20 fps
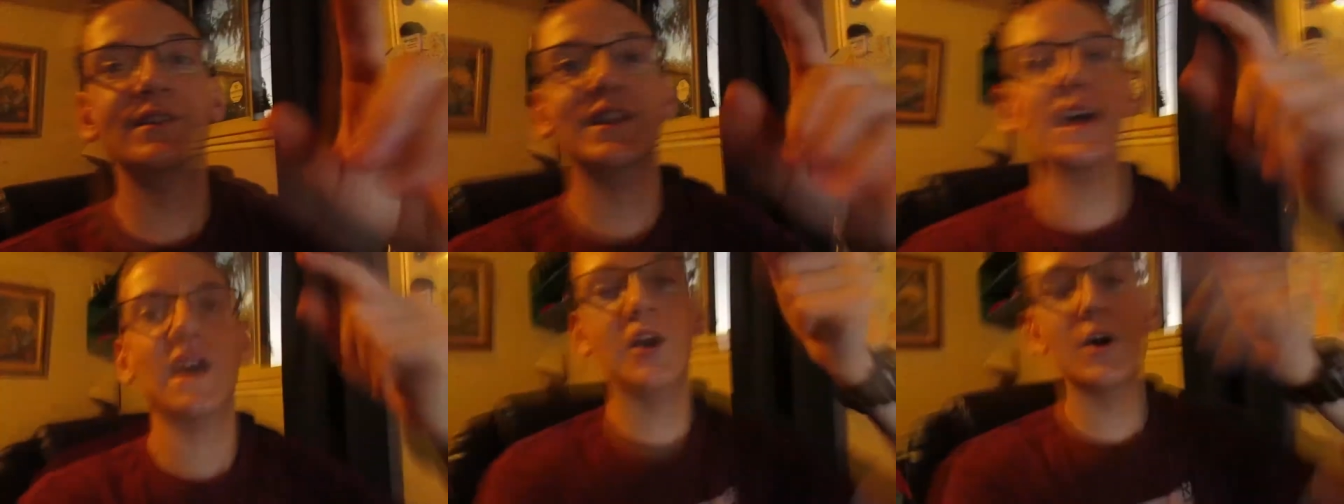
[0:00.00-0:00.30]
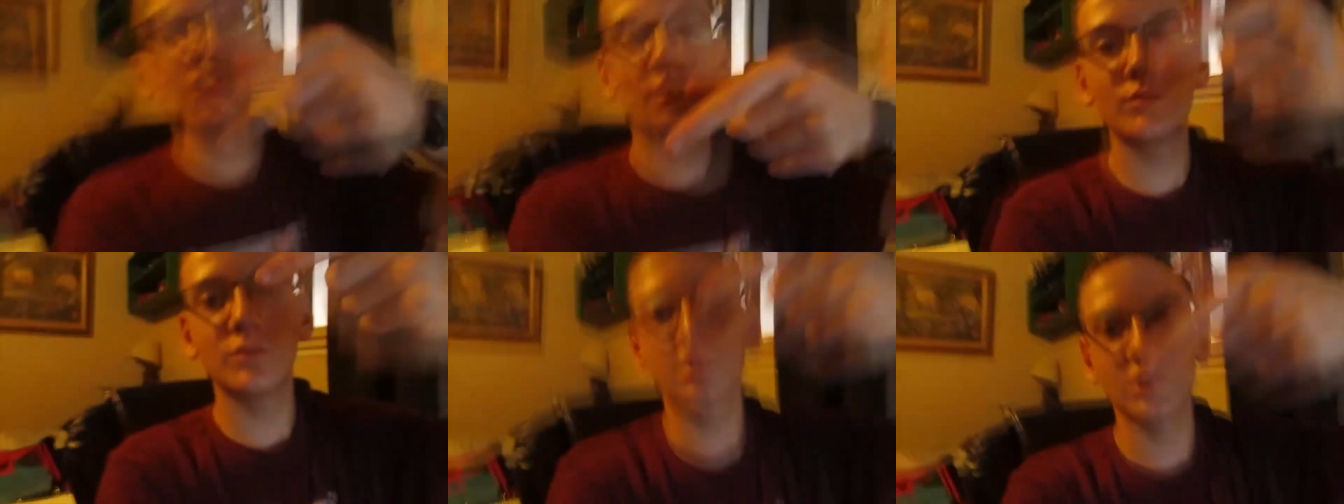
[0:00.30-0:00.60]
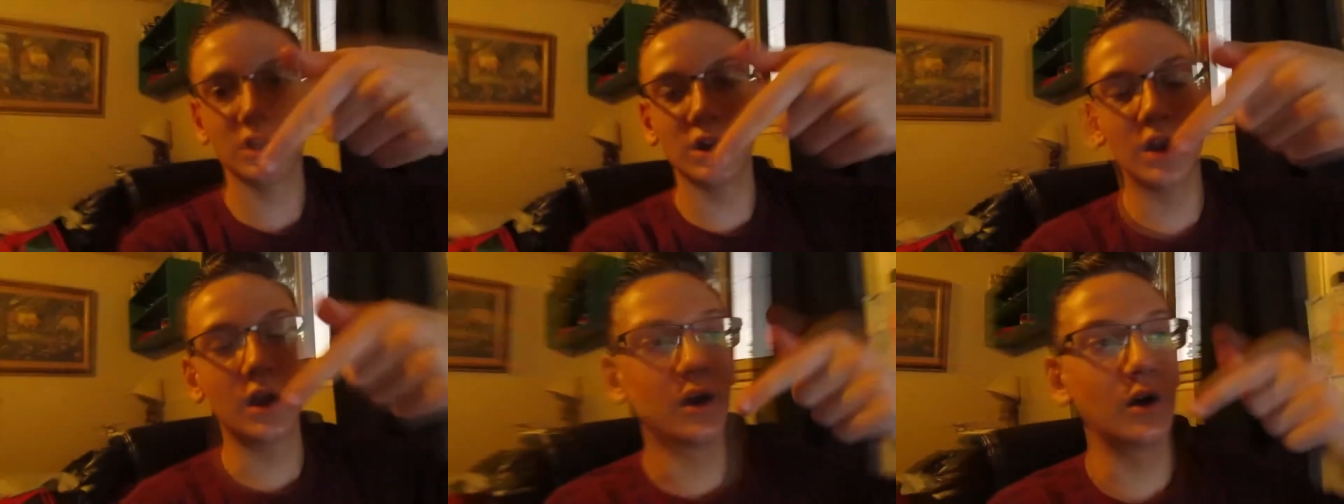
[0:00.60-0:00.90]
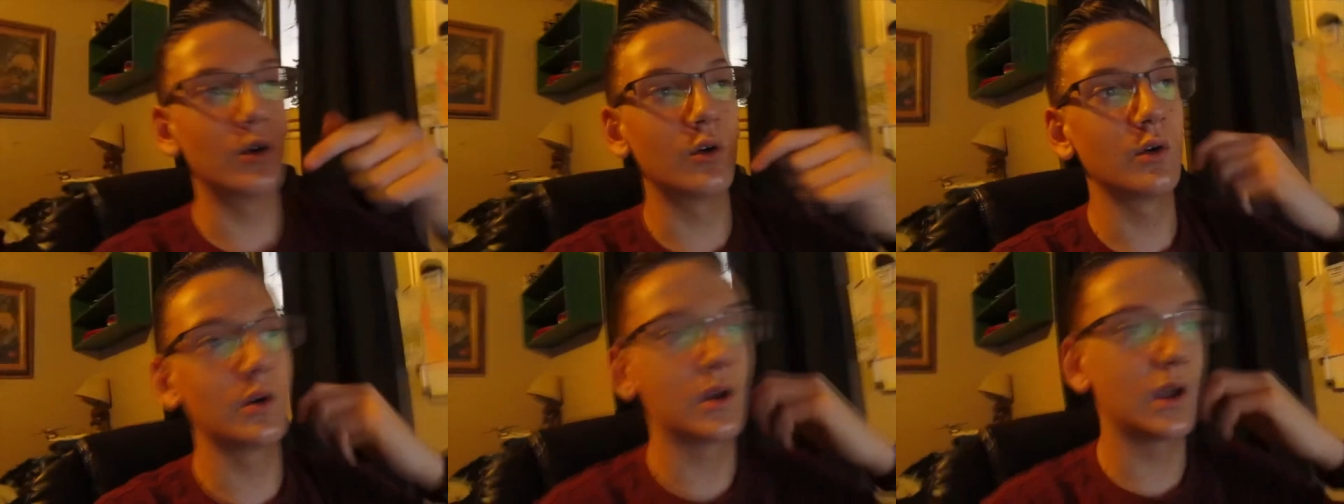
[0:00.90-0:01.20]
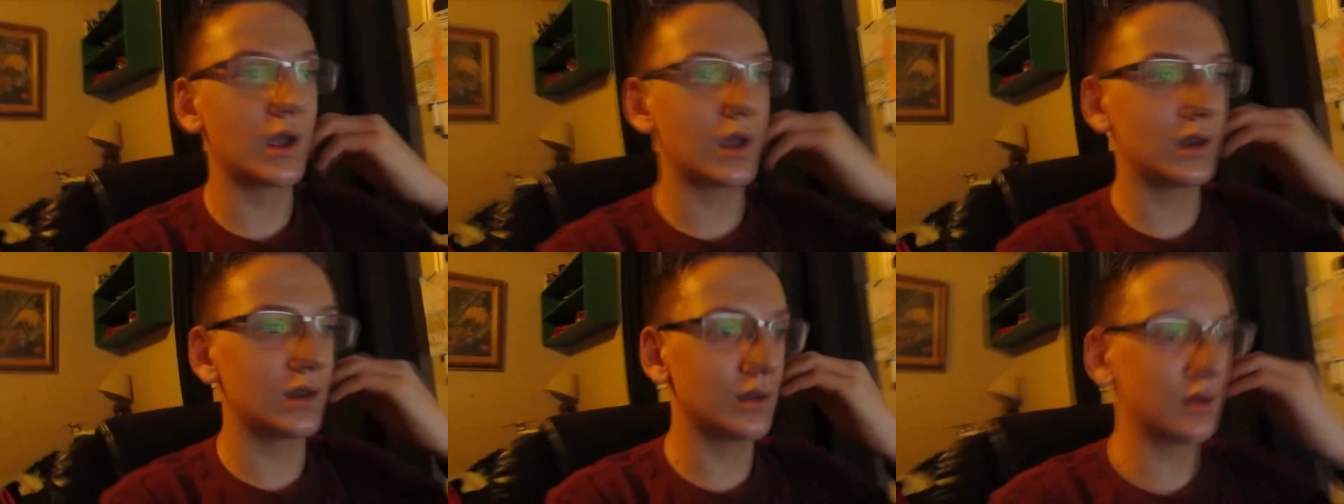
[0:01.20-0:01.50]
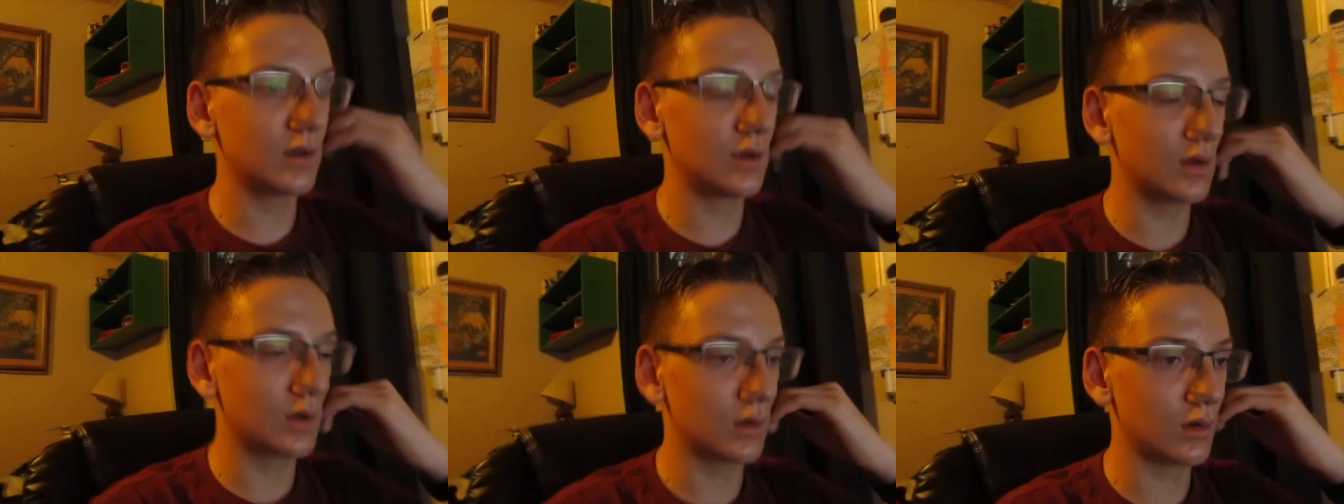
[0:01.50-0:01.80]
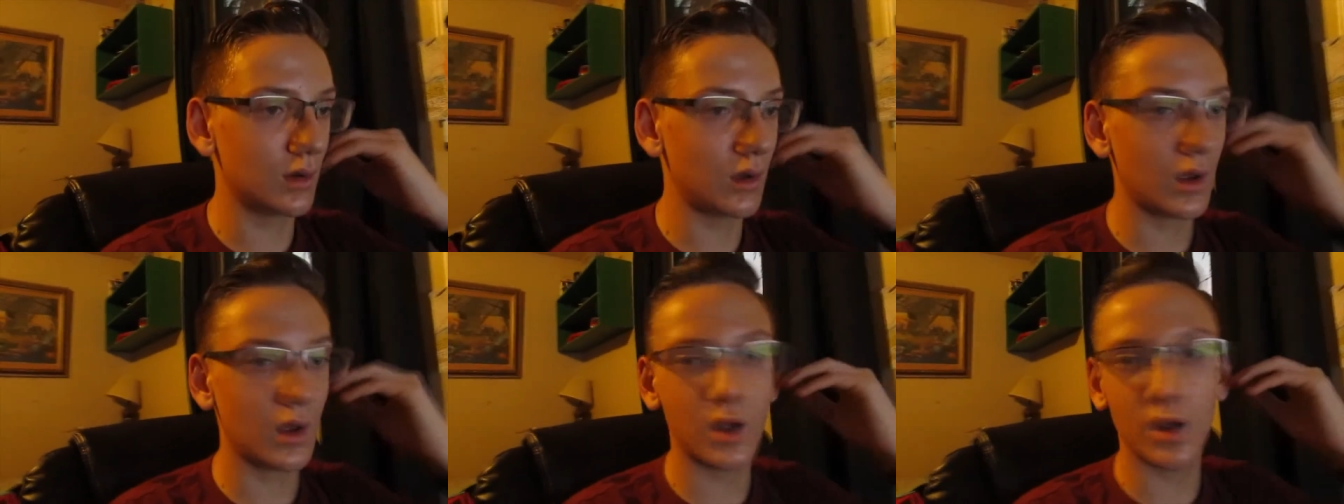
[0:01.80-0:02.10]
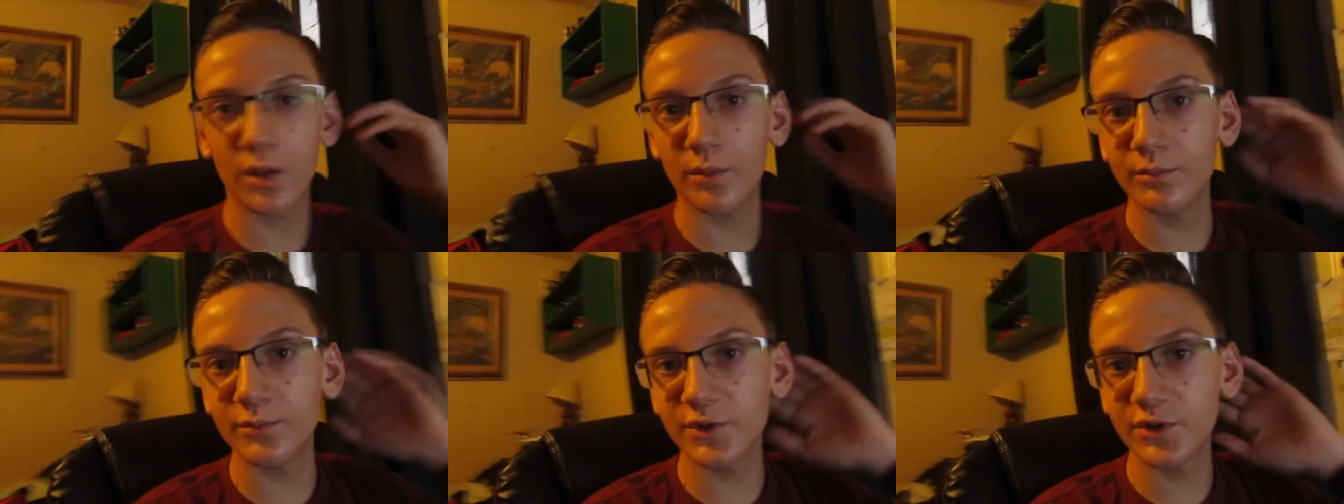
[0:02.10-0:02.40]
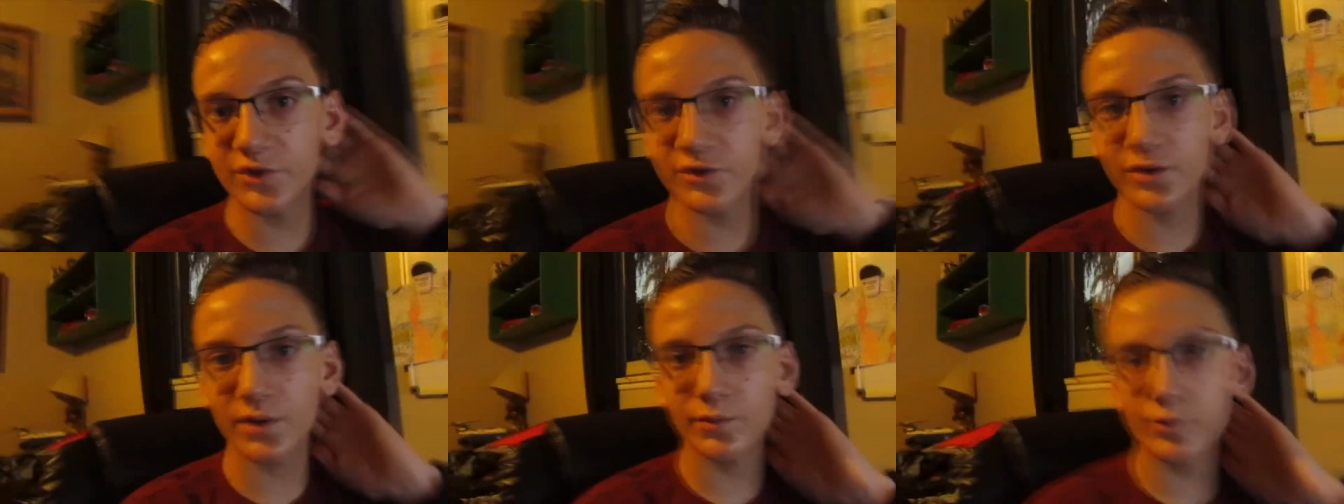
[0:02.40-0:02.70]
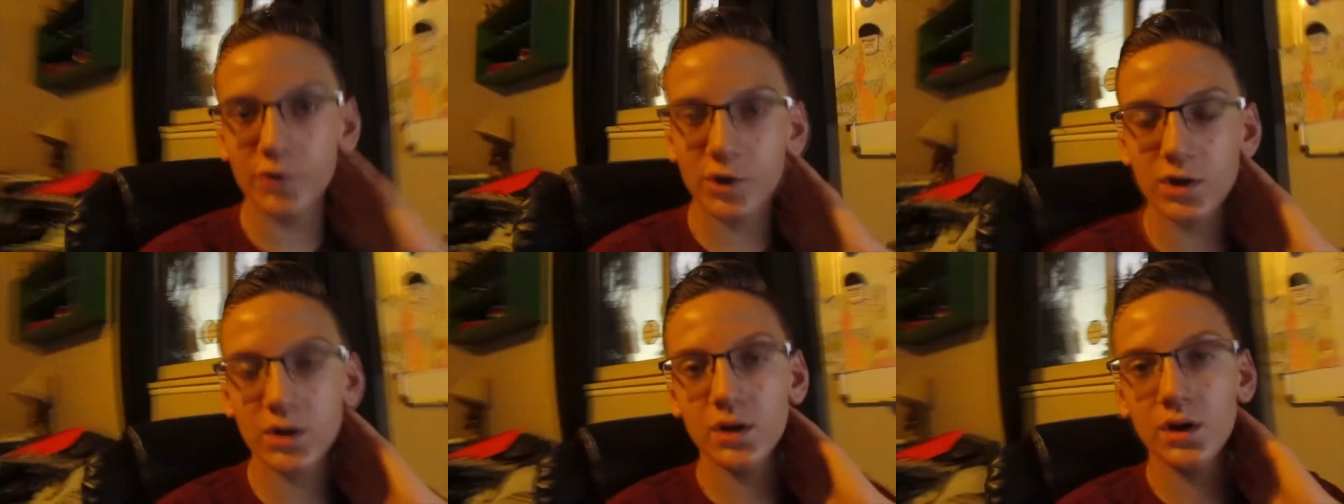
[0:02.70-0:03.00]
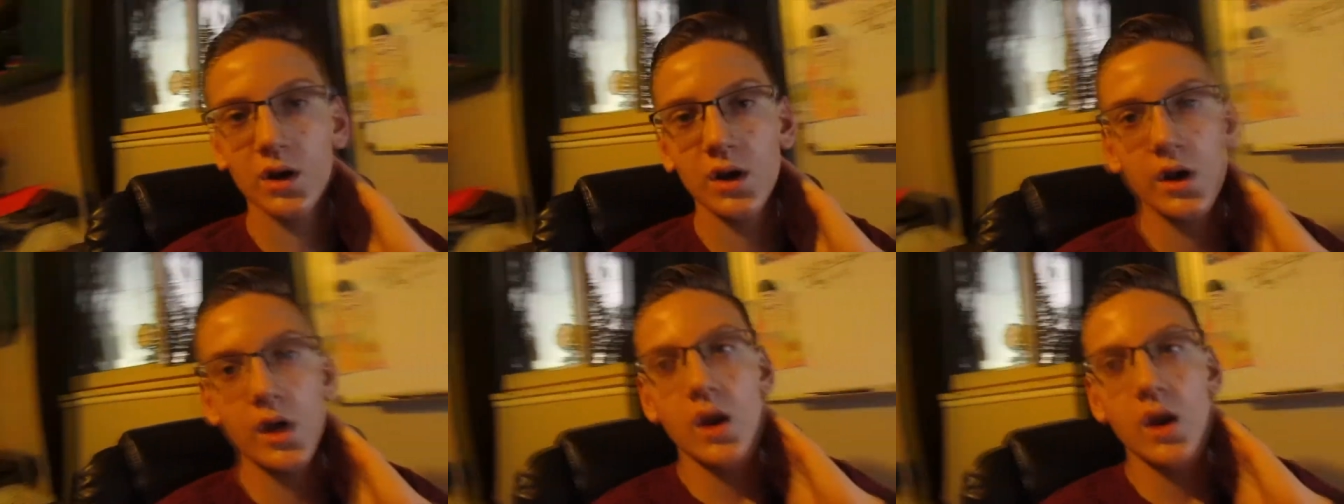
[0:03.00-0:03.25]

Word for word: down below in the um, description.